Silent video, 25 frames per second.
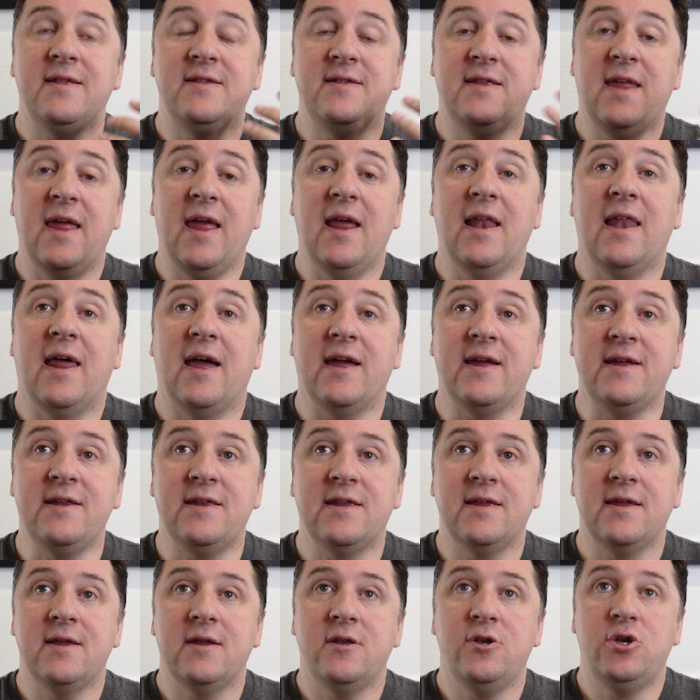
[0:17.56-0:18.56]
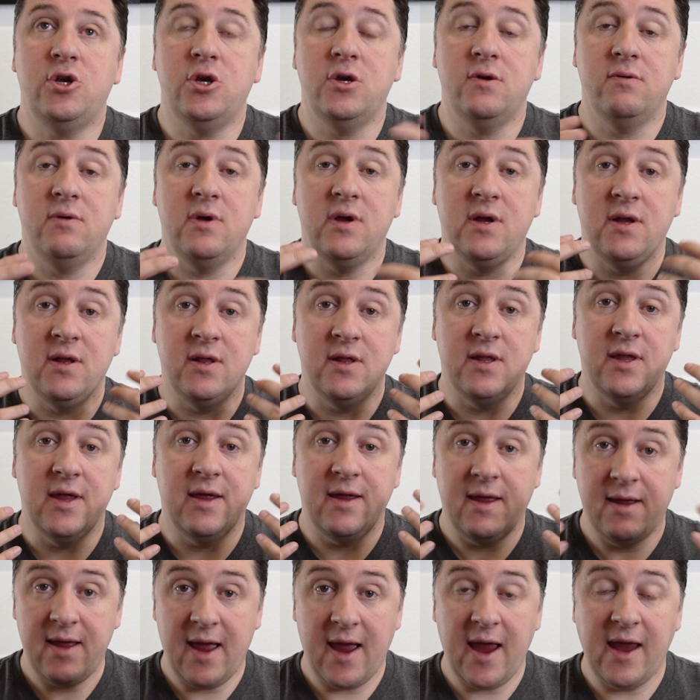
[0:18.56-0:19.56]
Daylight during the
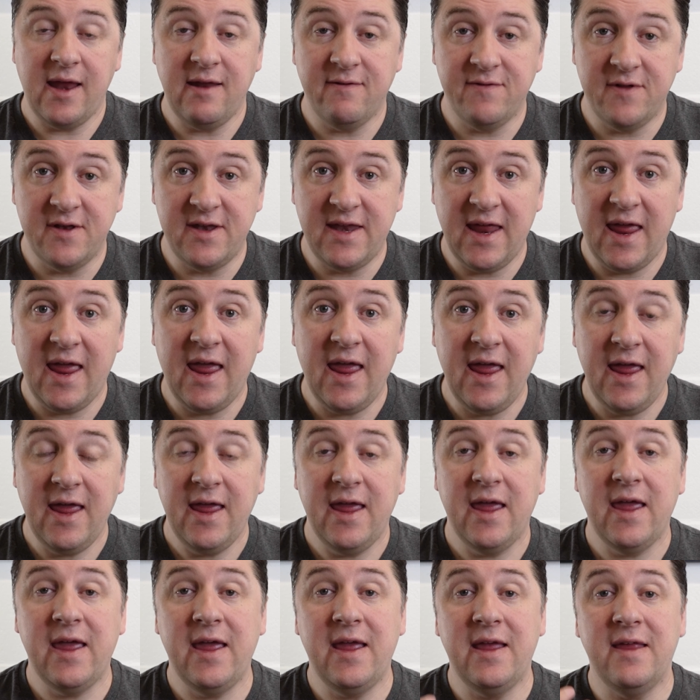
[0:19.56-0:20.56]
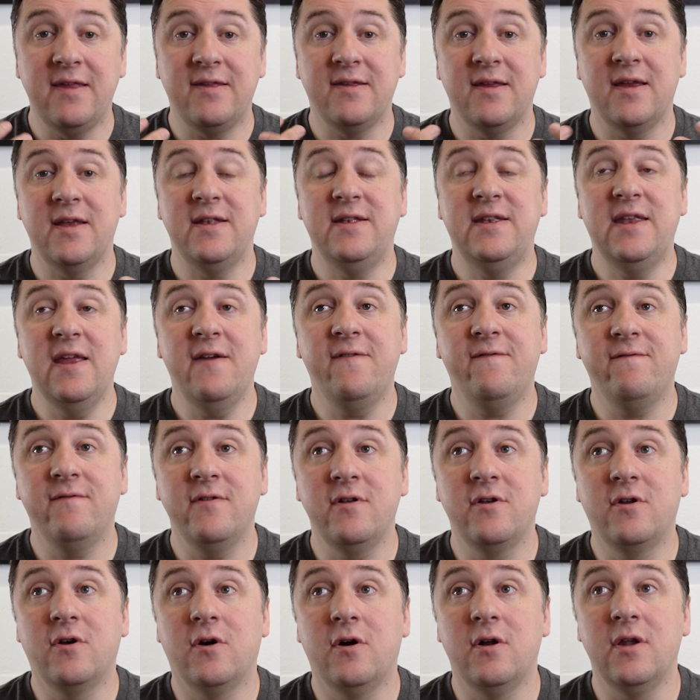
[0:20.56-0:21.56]
height of the day is a
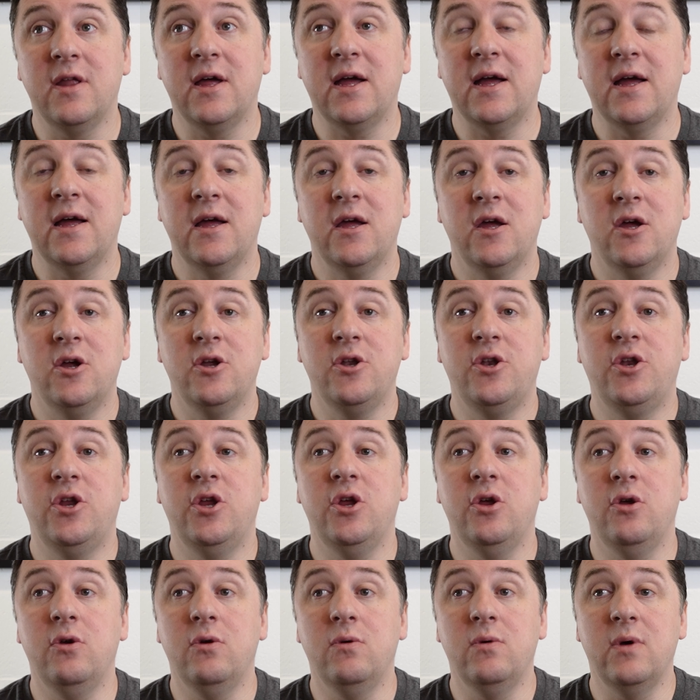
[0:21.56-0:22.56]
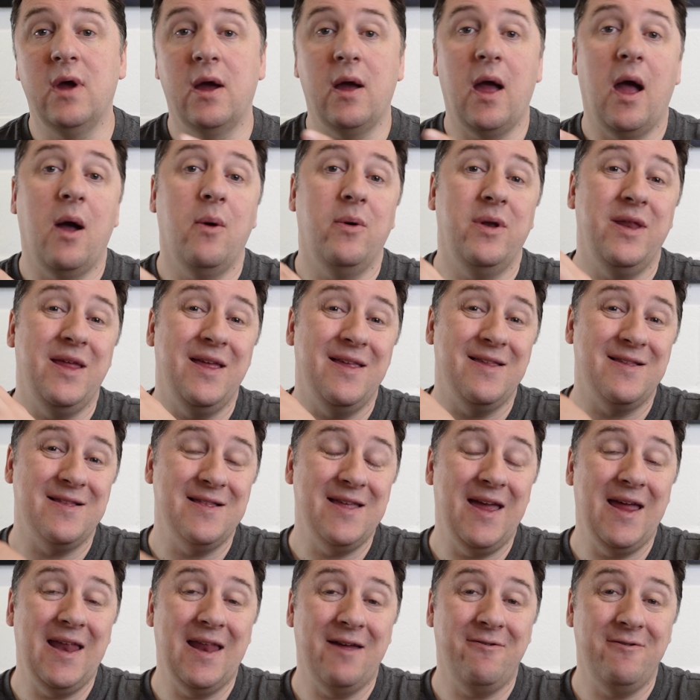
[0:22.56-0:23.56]
different colour to how it is
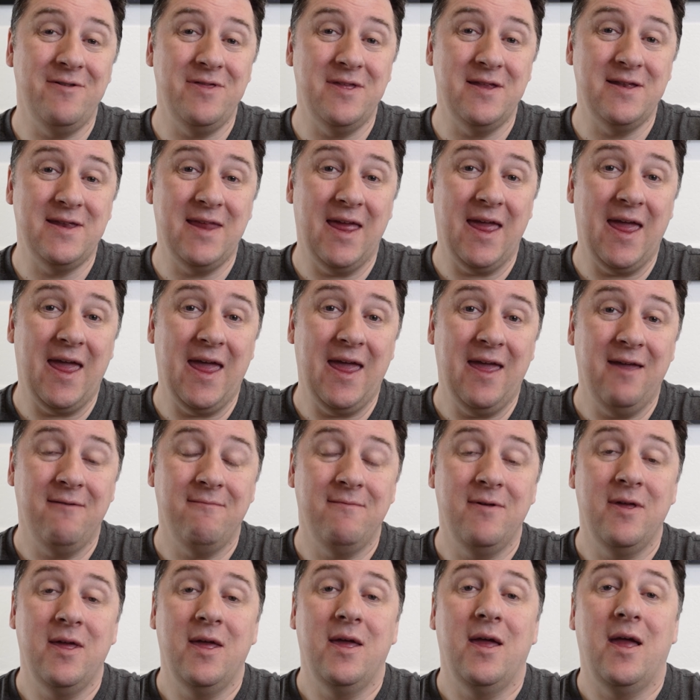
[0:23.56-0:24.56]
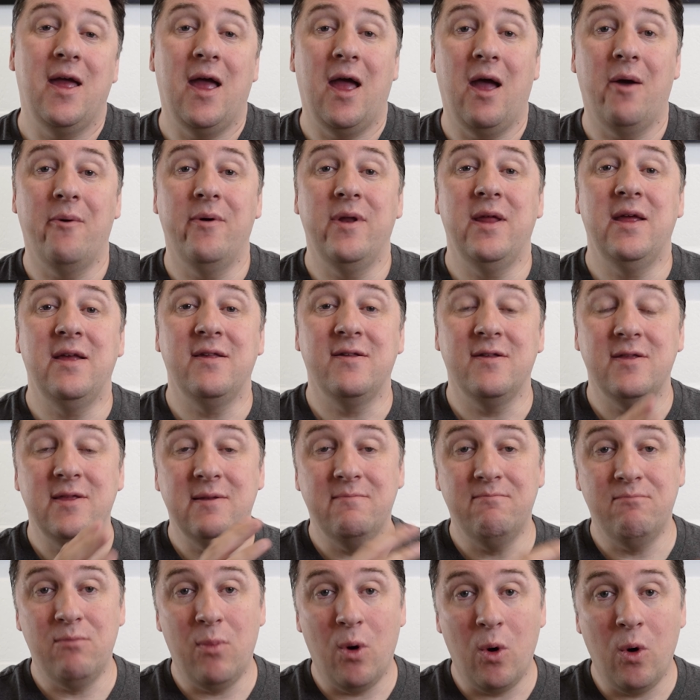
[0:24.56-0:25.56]
later in the day, how it is in the
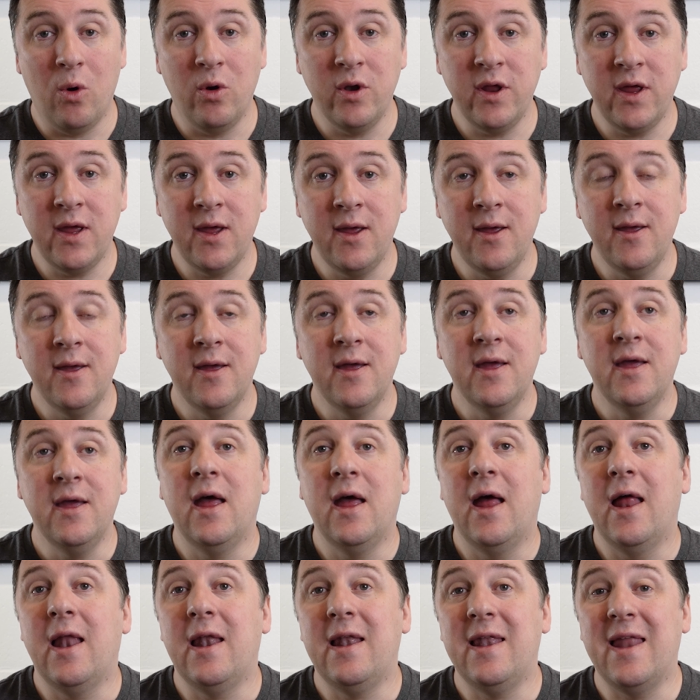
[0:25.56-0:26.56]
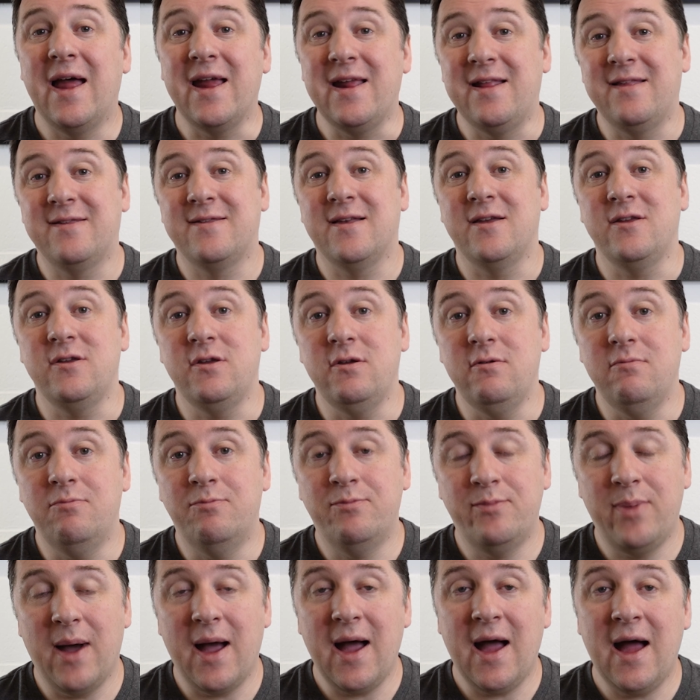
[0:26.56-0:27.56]
morning. Lights that you
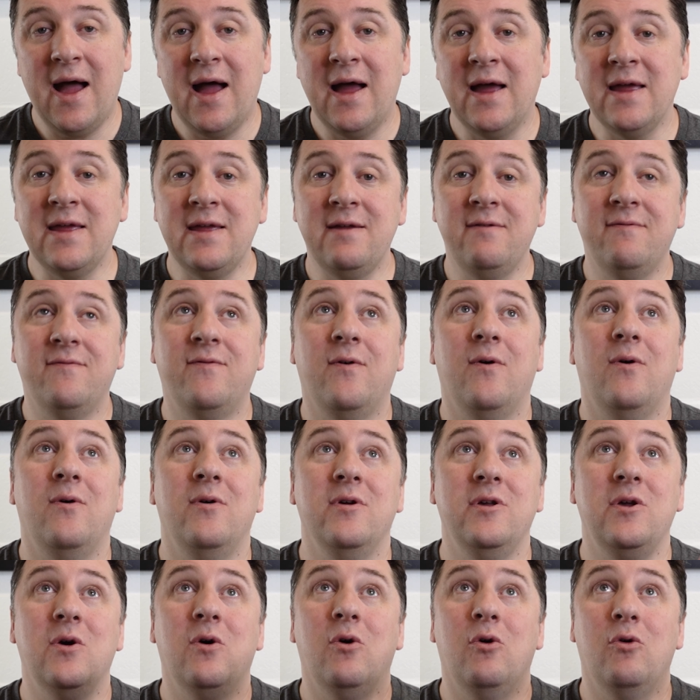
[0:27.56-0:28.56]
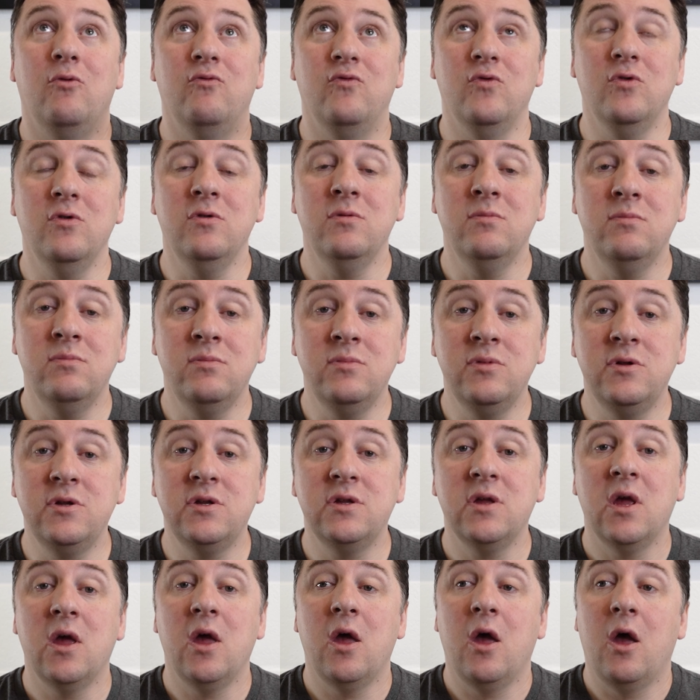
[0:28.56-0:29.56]
buy for your
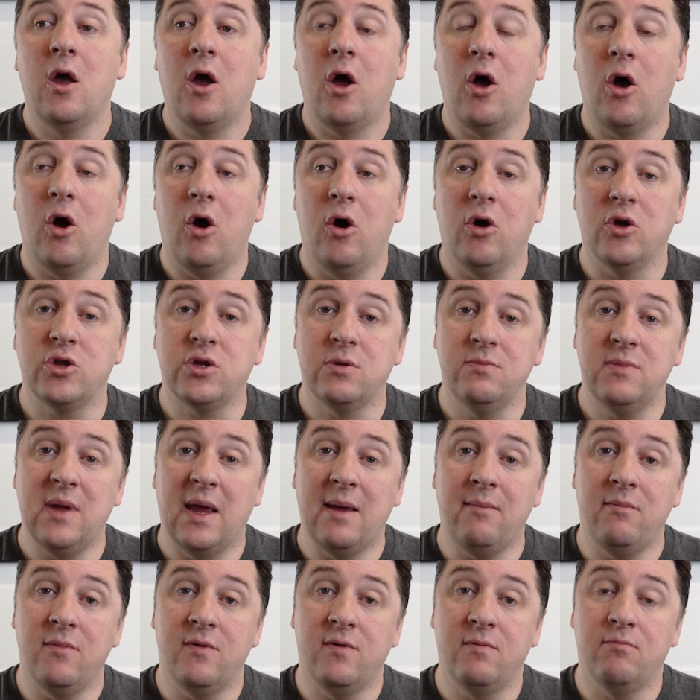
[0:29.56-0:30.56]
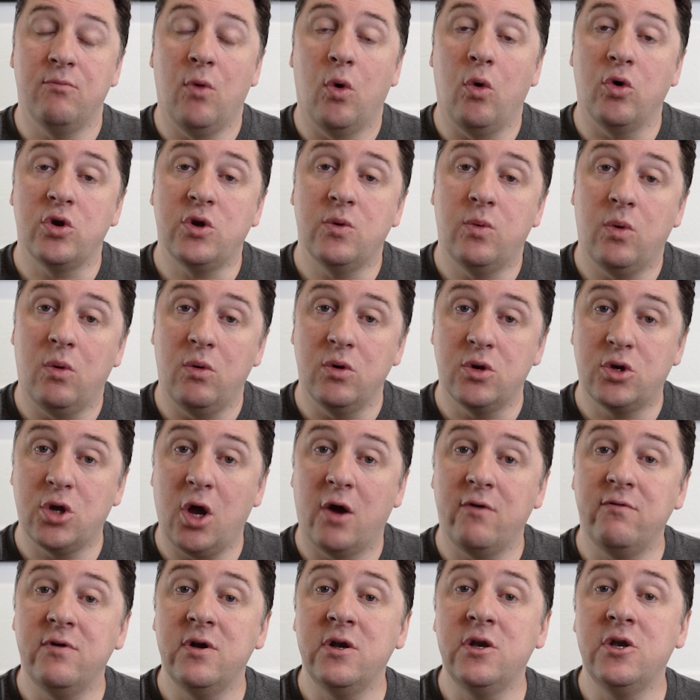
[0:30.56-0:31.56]
rooms are sometimes more towards
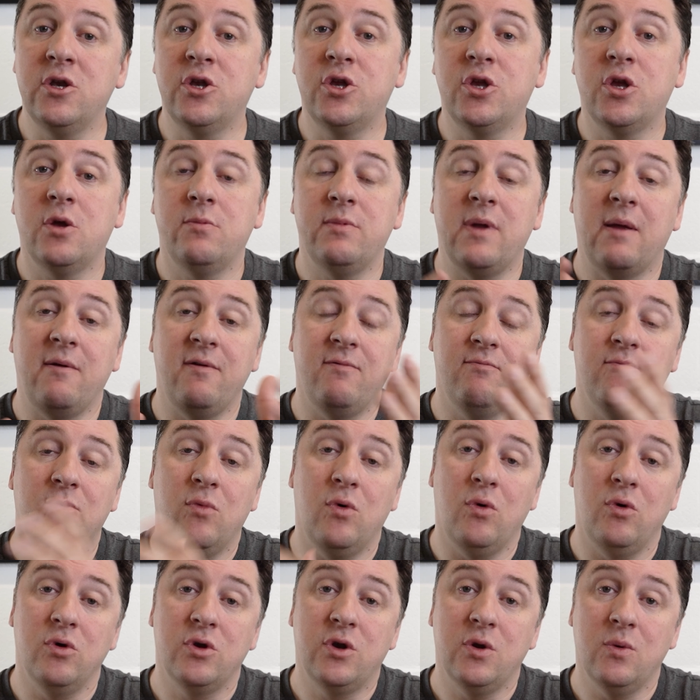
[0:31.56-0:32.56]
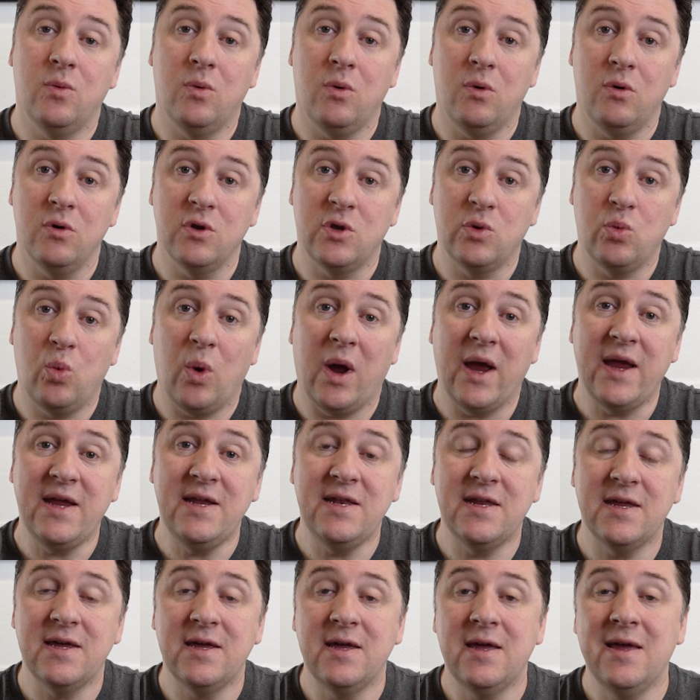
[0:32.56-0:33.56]
orange, sometimes more towards
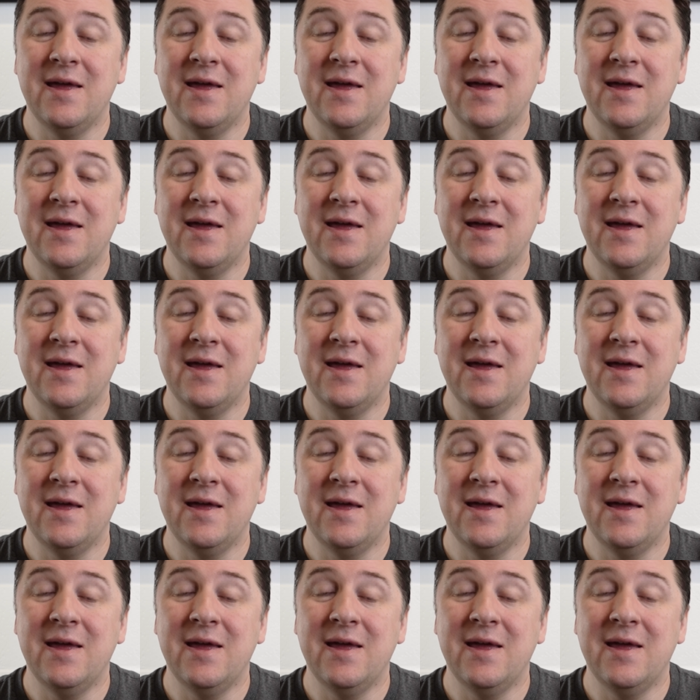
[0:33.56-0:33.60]
white.